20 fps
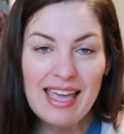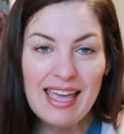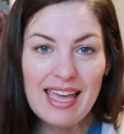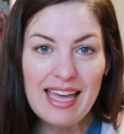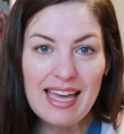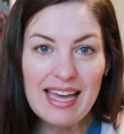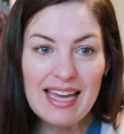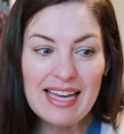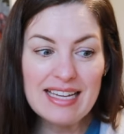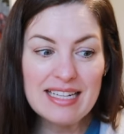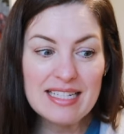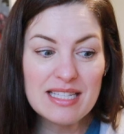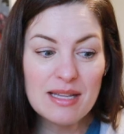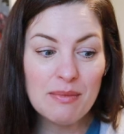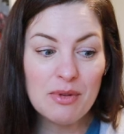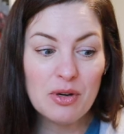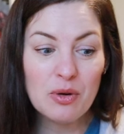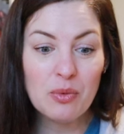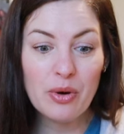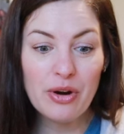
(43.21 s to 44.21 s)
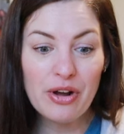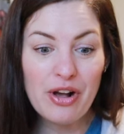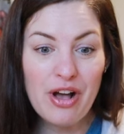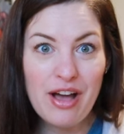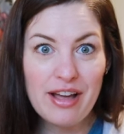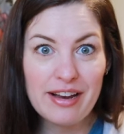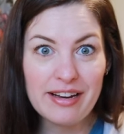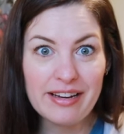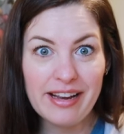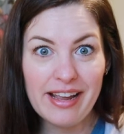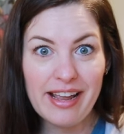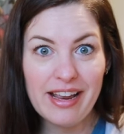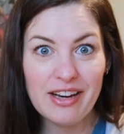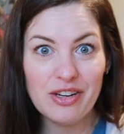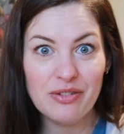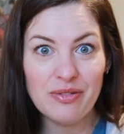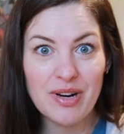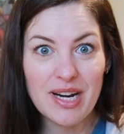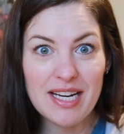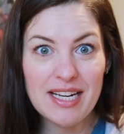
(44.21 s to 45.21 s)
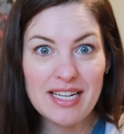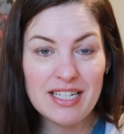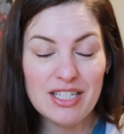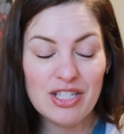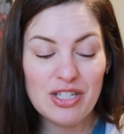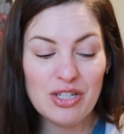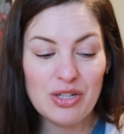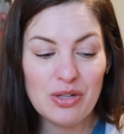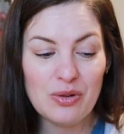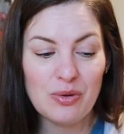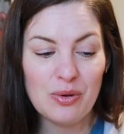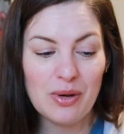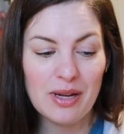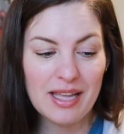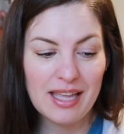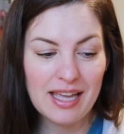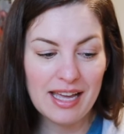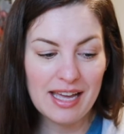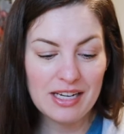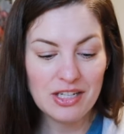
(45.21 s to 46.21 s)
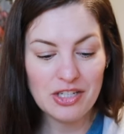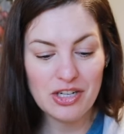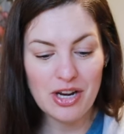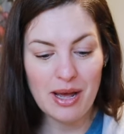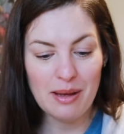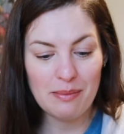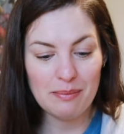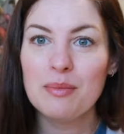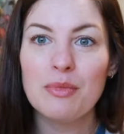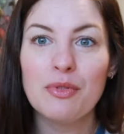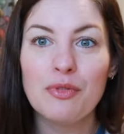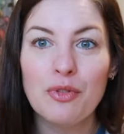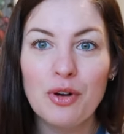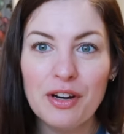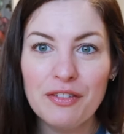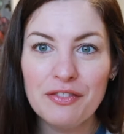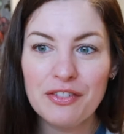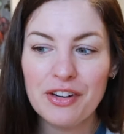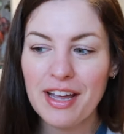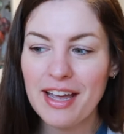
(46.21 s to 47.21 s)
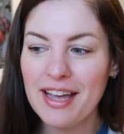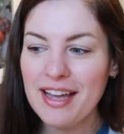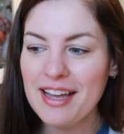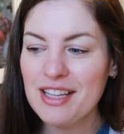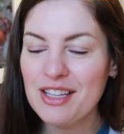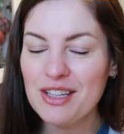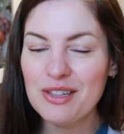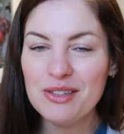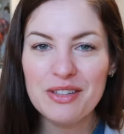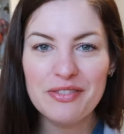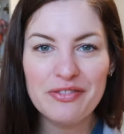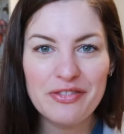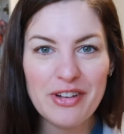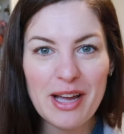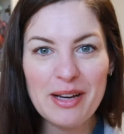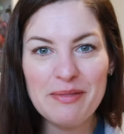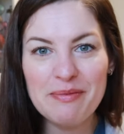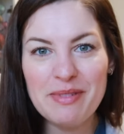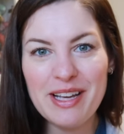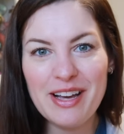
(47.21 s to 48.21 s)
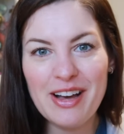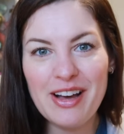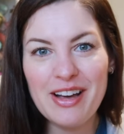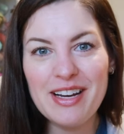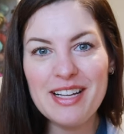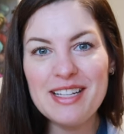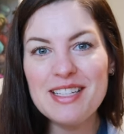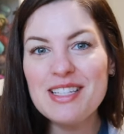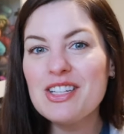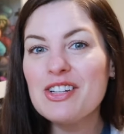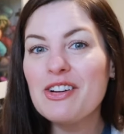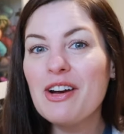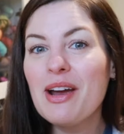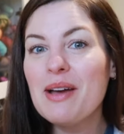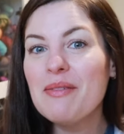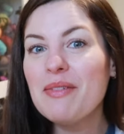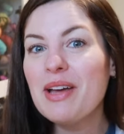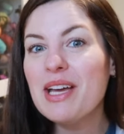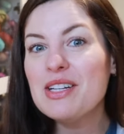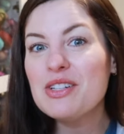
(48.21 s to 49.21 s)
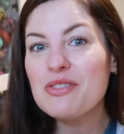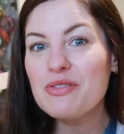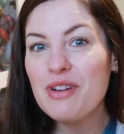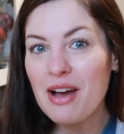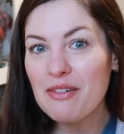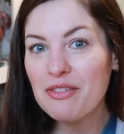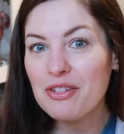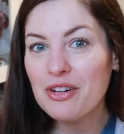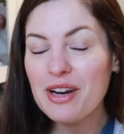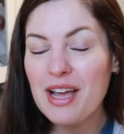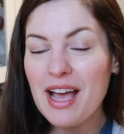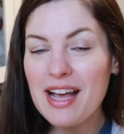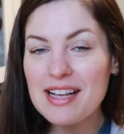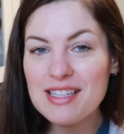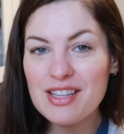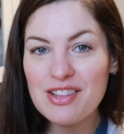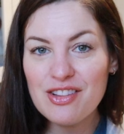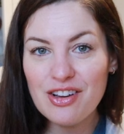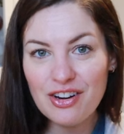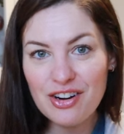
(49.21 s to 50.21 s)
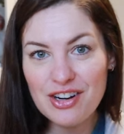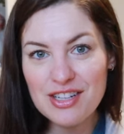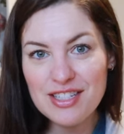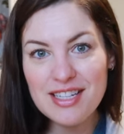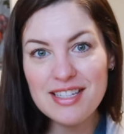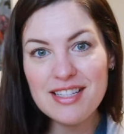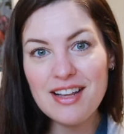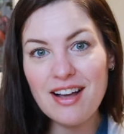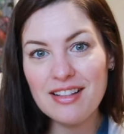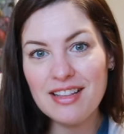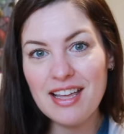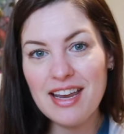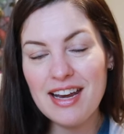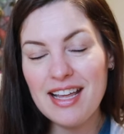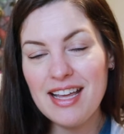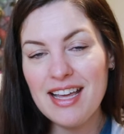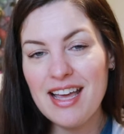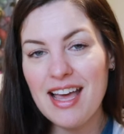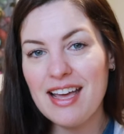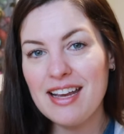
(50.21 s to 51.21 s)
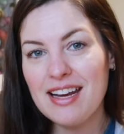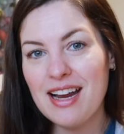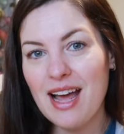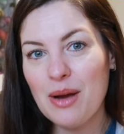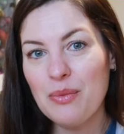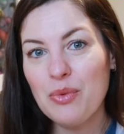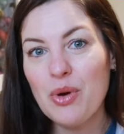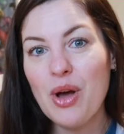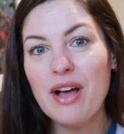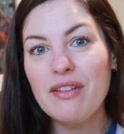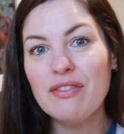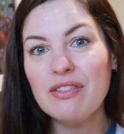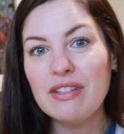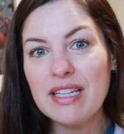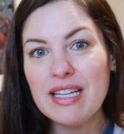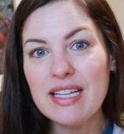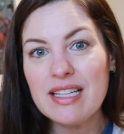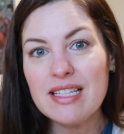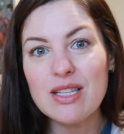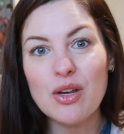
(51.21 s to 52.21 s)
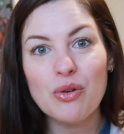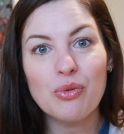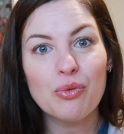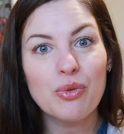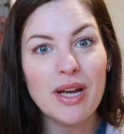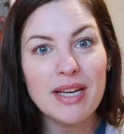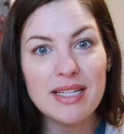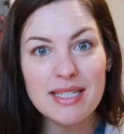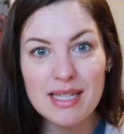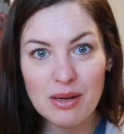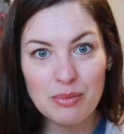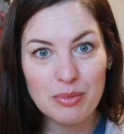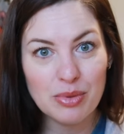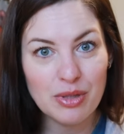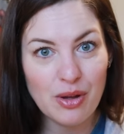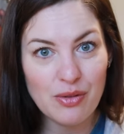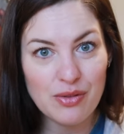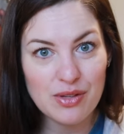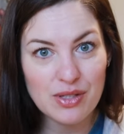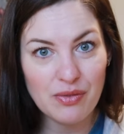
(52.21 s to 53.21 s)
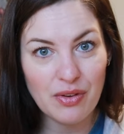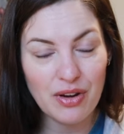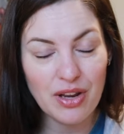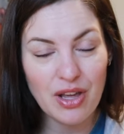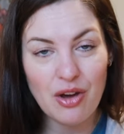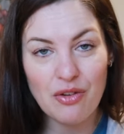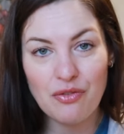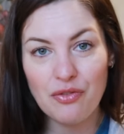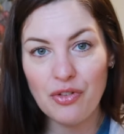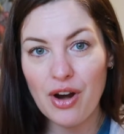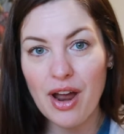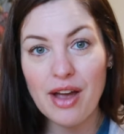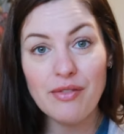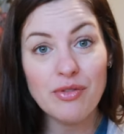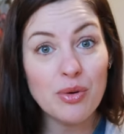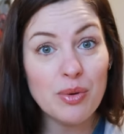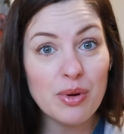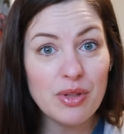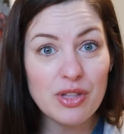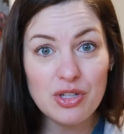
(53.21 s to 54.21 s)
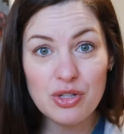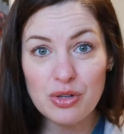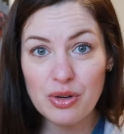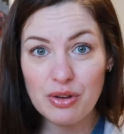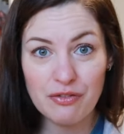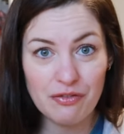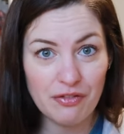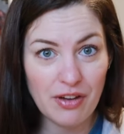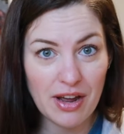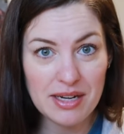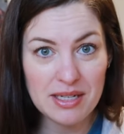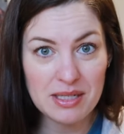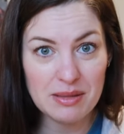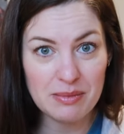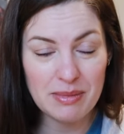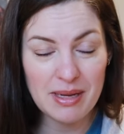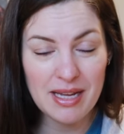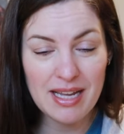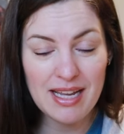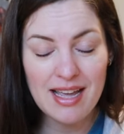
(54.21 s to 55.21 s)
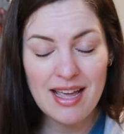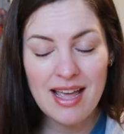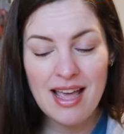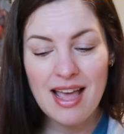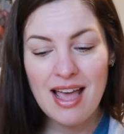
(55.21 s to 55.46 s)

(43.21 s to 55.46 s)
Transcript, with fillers: And something to work on, and you're ready to catch up. Before I forget, you can find me on Instagram and Ravelry as The Crazy Sock Lady, and I will have links right down below this video for everywhere that you can find me,